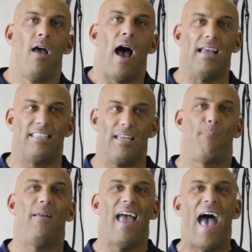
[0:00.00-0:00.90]
I
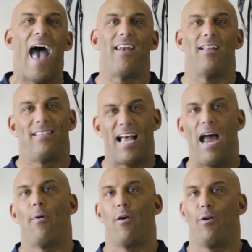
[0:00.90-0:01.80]
simply added
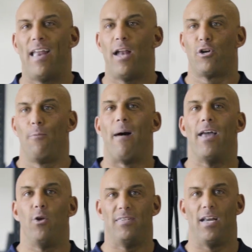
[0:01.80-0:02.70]
time under tension by
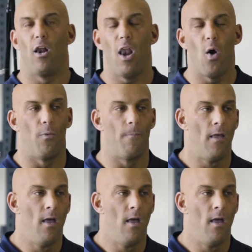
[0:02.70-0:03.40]
using a load,